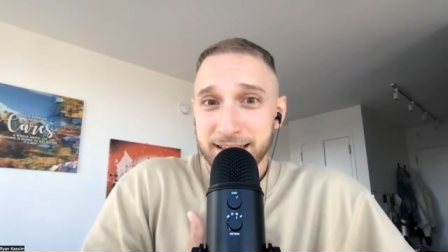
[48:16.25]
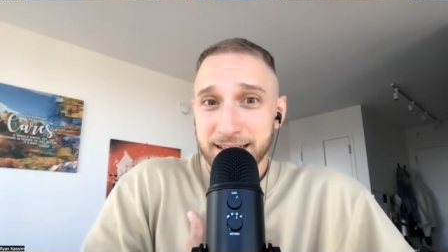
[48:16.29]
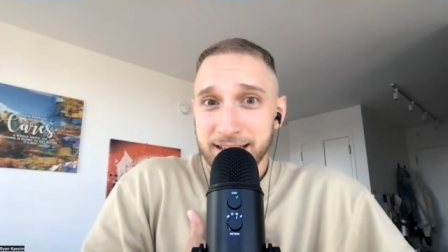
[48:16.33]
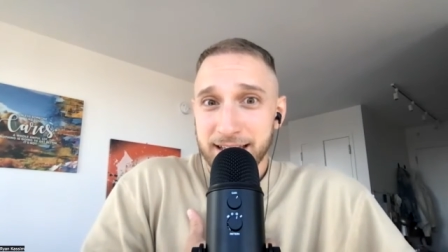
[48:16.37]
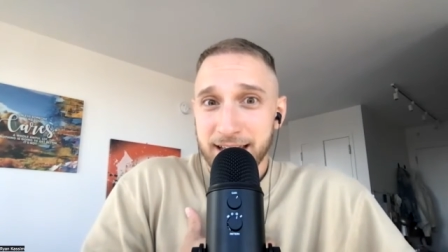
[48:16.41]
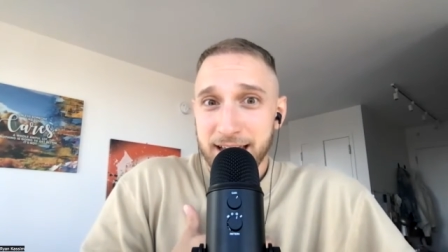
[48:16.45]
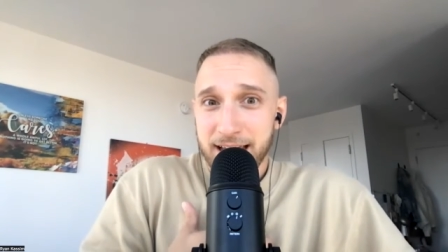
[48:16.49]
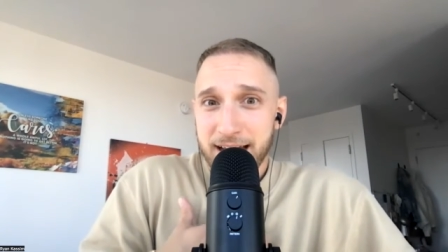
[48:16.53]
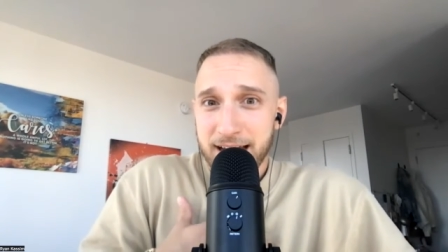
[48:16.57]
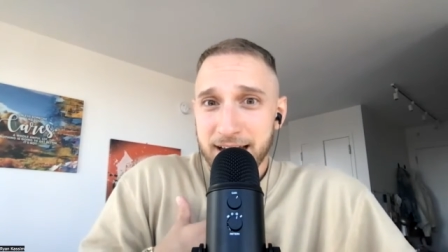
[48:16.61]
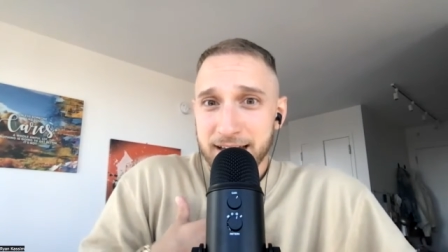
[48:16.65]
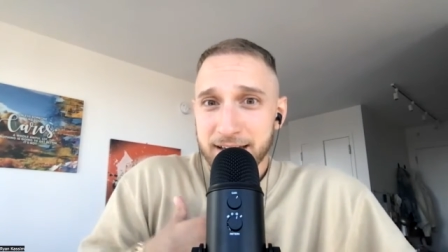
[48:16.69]

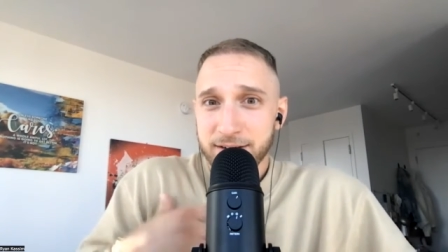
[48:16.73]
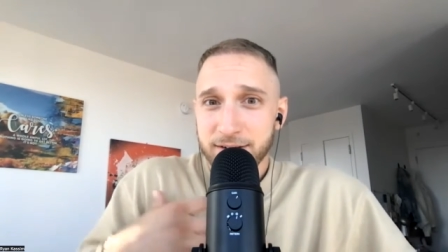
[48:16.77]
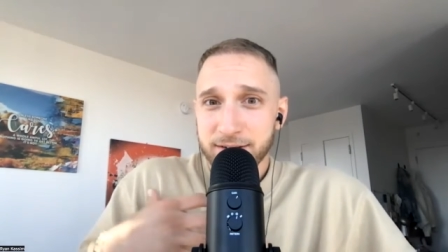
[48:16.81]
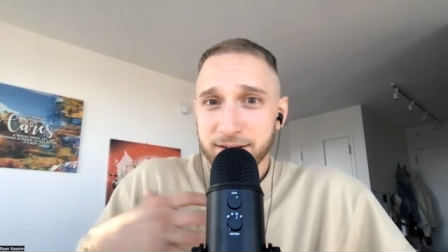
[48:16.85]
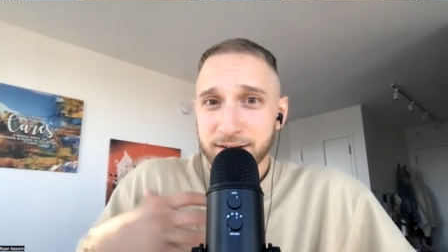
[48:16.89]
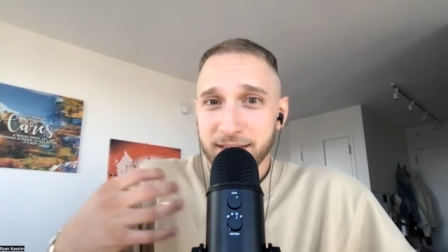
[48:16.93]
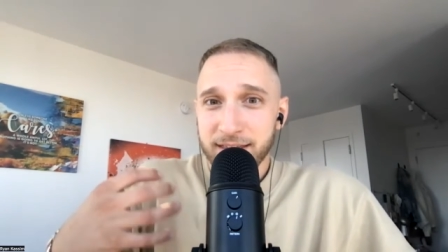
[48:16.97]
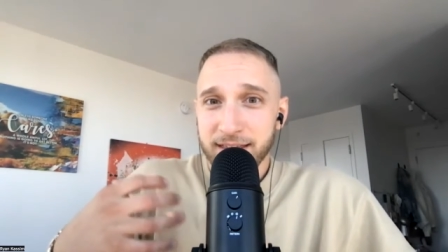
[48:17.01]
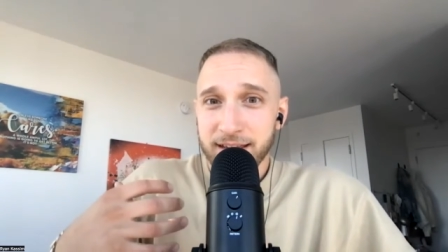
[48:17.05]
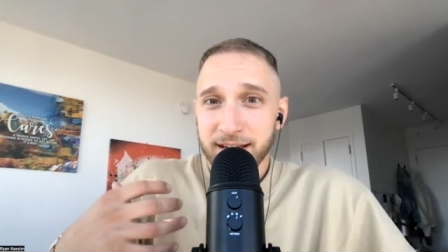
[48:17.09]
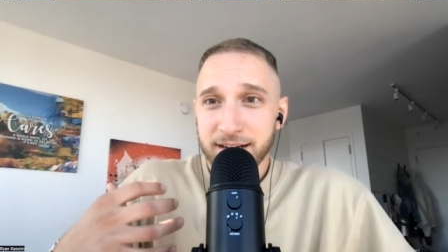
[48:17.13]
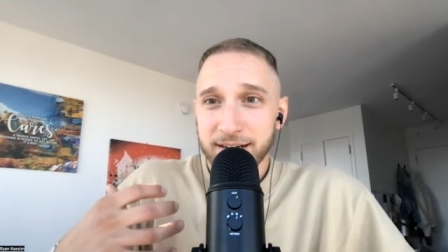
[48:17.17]
yeah, I go
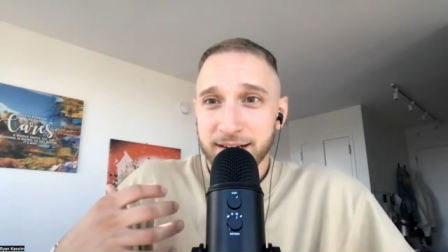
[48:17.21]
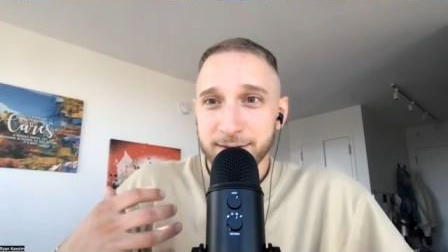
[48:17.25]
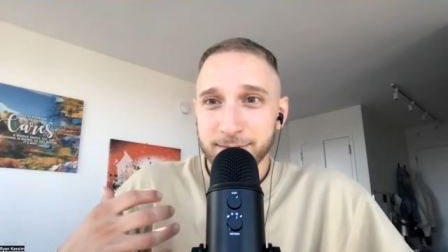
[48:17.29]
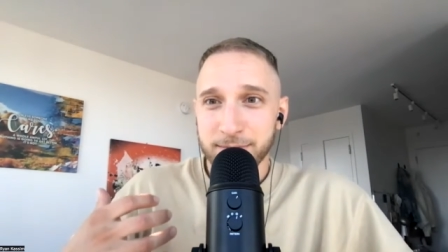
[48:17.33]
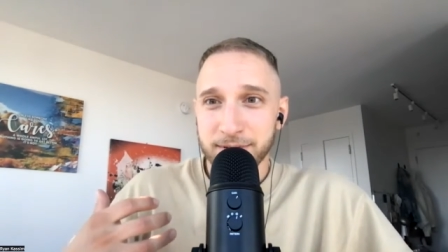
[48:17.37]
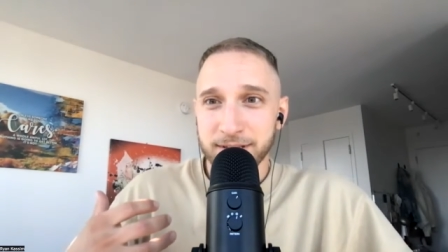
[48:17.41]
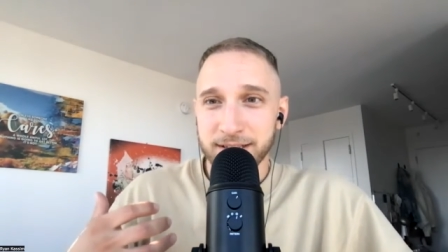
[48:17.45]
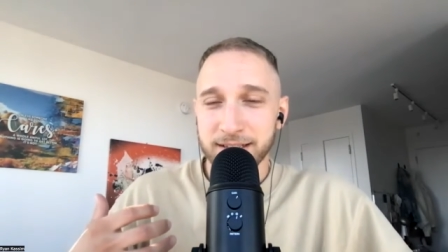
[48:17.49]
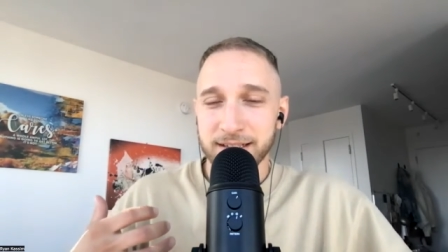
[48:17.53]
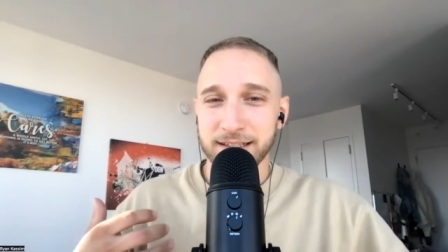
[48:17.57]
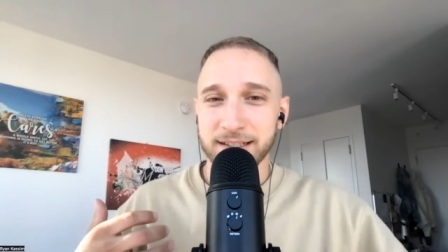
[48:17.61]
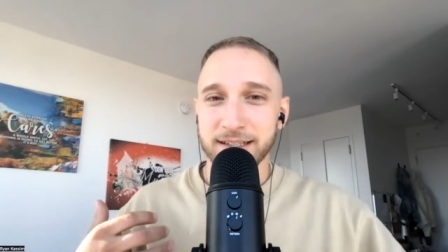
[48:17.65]
to
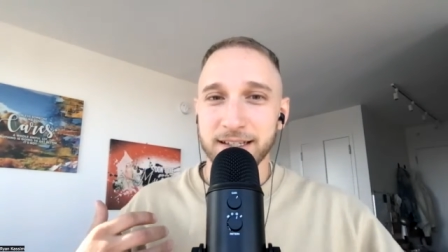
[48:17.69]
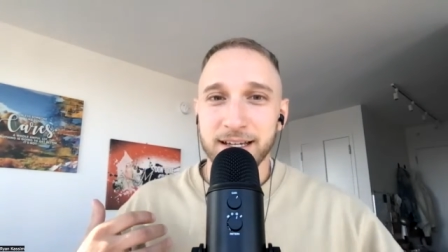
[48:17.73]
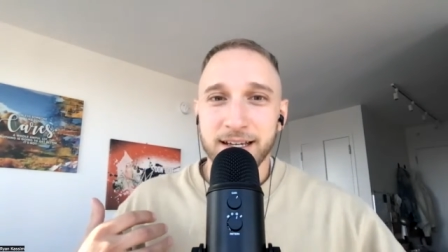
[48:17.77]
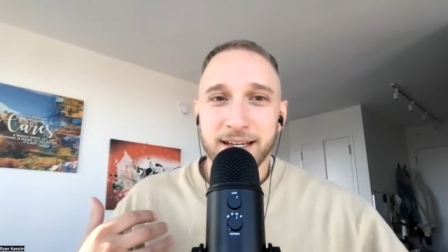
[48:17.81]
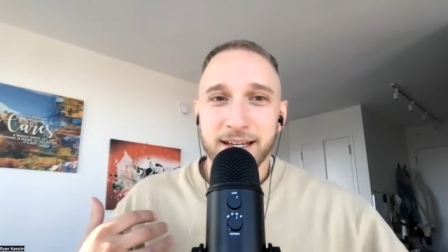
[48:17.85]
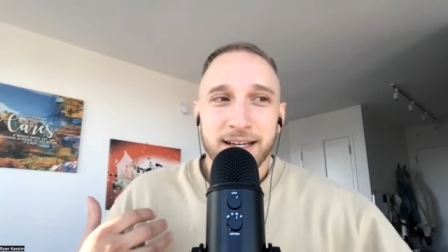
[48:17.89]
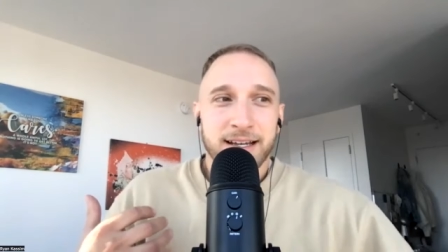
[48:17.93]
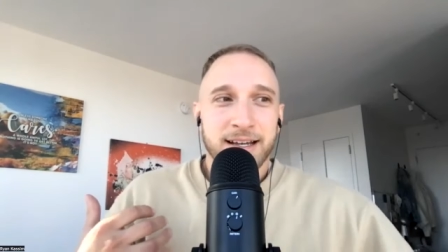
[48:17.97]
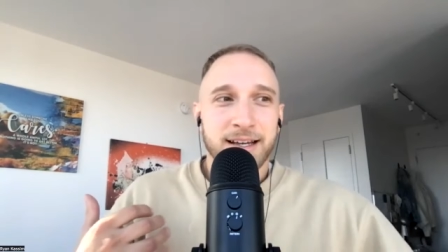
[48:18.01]
therapy,